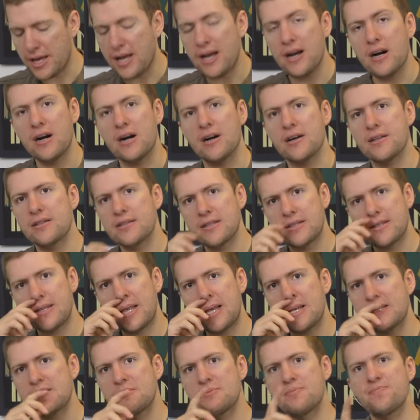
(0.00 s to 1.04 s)
Ah.
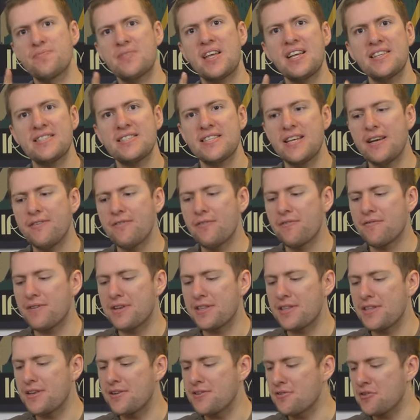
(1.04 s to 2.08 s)
That's that's the other thing
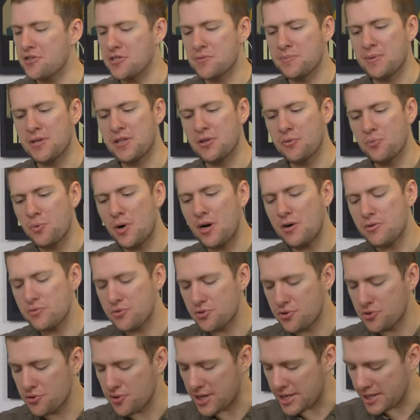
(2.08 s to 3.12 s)
that annoys me. The world
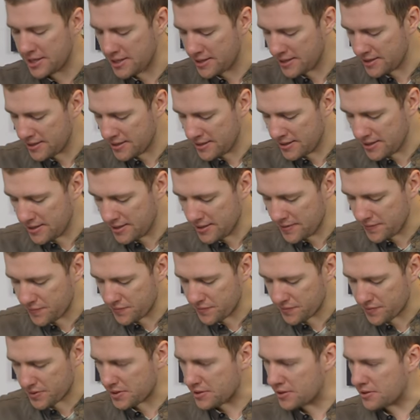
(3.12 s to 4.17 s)
tree
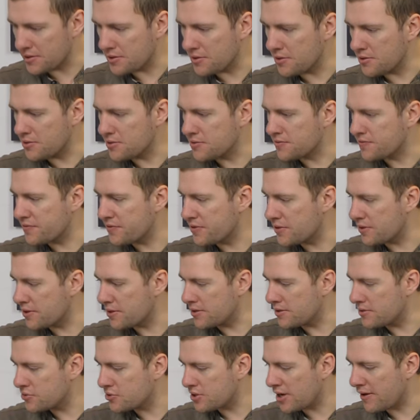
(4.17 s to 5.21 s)
that you use for
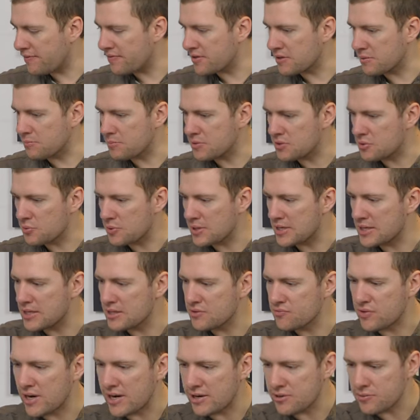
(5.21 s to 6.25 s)
like traveling between the
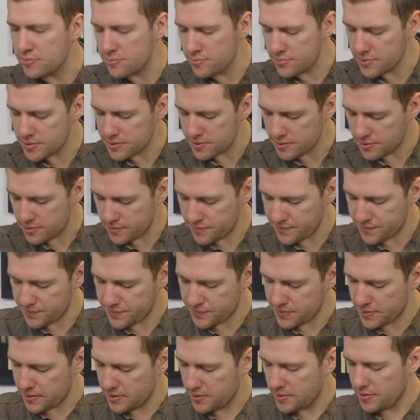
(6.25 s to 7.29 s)
realms,
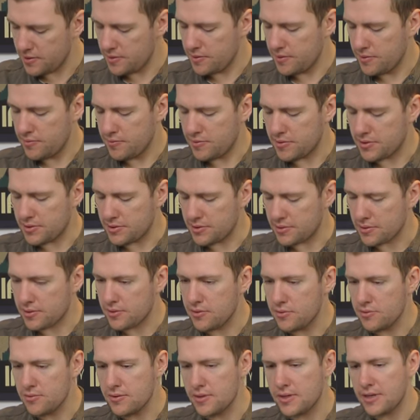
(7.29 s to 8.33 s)
which is a
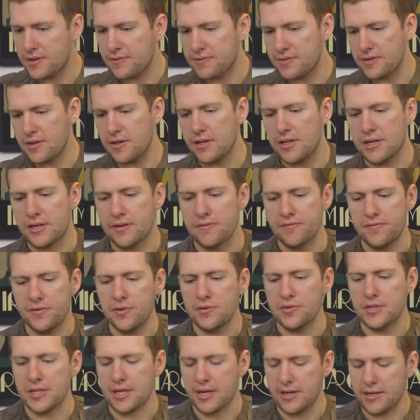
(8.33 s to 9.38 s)
cool, if slightly
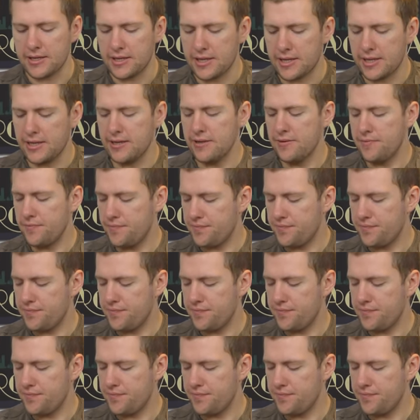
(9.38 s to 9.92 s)
confusing idea.